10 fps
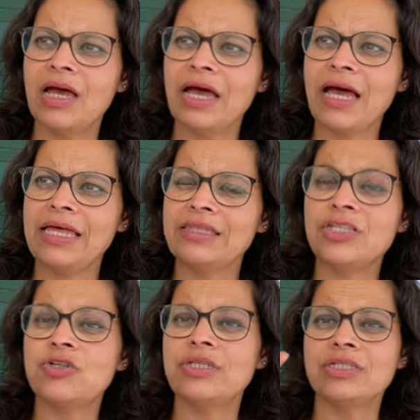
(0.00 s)
and the
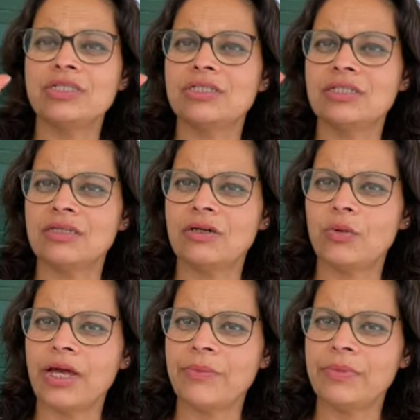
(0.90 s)
tree just didn't
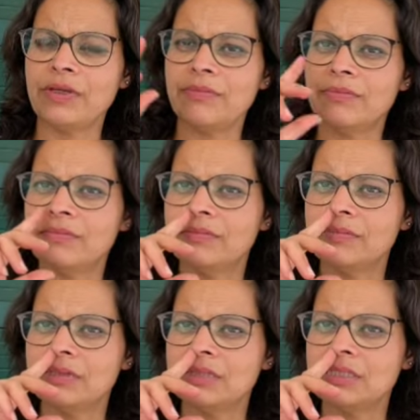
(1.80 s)
look happy
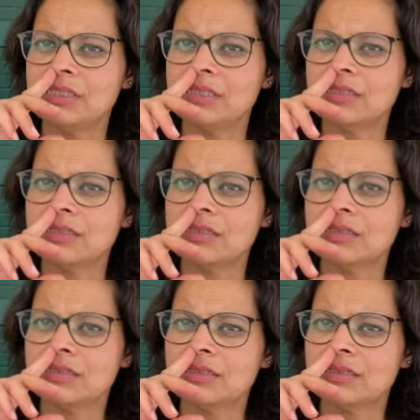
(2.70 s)
and still doesn't.